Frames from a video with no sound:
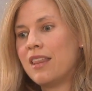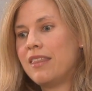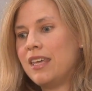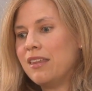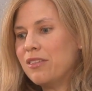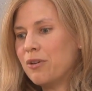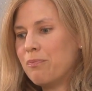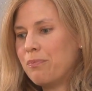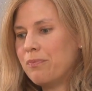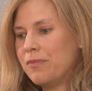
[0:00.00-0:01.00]

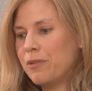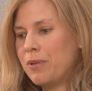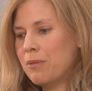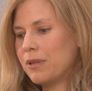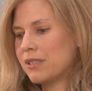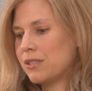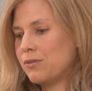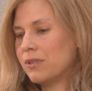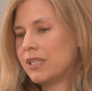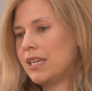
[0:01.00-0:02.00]
the public
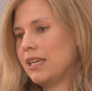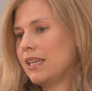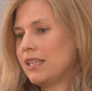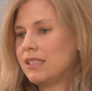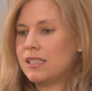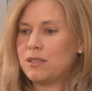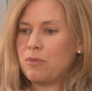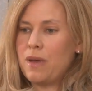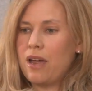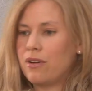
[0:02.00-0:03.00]
schooled kids,
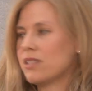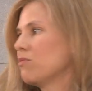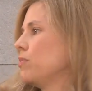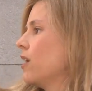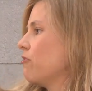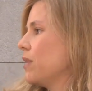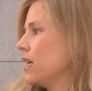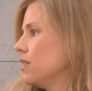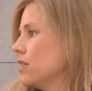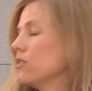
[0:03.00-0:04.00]
the parents would be off
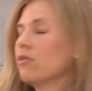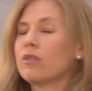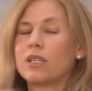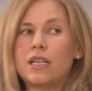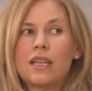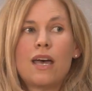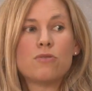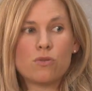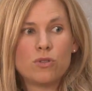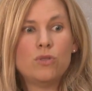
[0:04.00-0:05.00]
making dinner or cleaning the
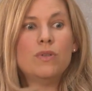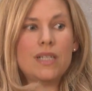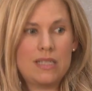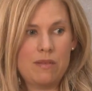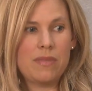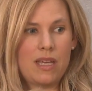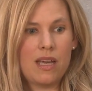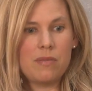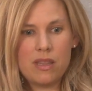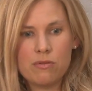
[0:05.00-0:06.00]
house or doing something.
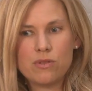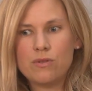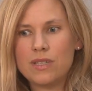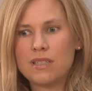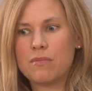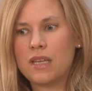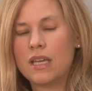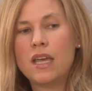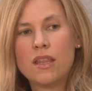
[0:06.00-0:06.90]
I mean, they were doing something.